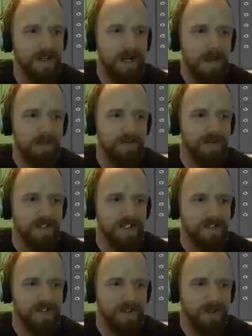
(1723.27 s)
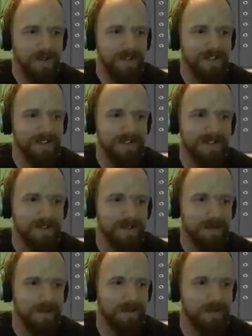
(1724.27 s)
I prefer digital.
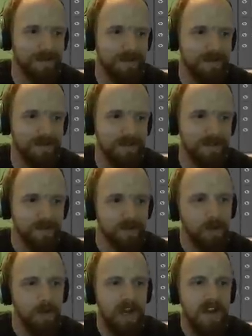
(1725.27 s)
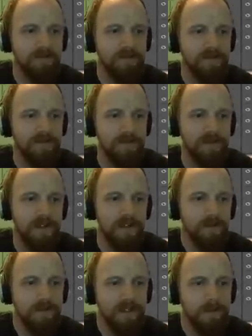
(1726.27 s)
Control F.
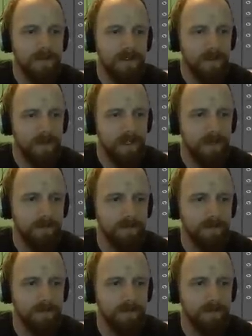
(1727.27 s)
Oh, yep, there we go.